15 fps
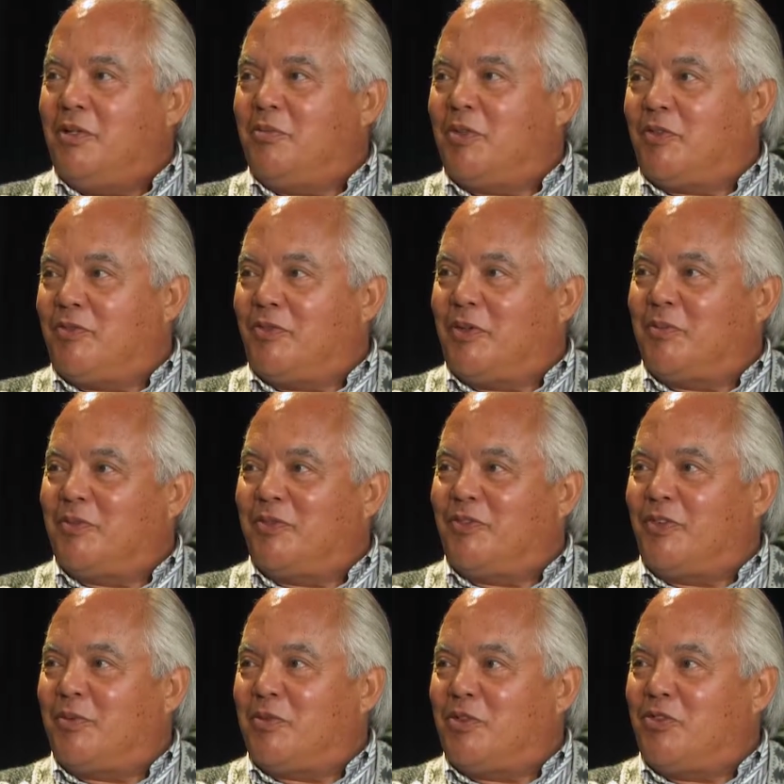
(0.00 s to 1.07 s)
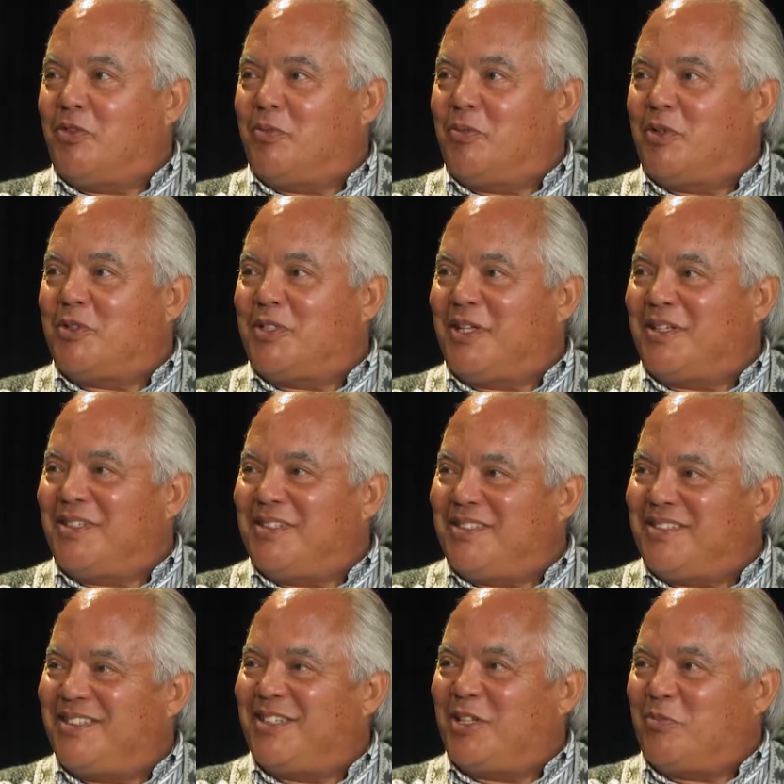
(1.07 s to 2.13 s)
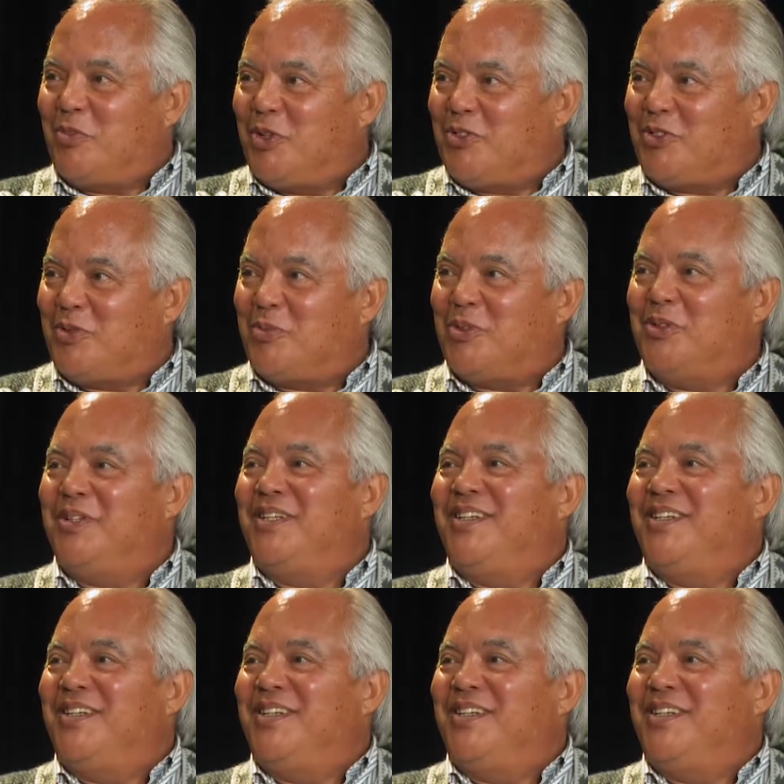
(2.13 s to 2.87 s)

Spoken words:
but from the superintendent and the principal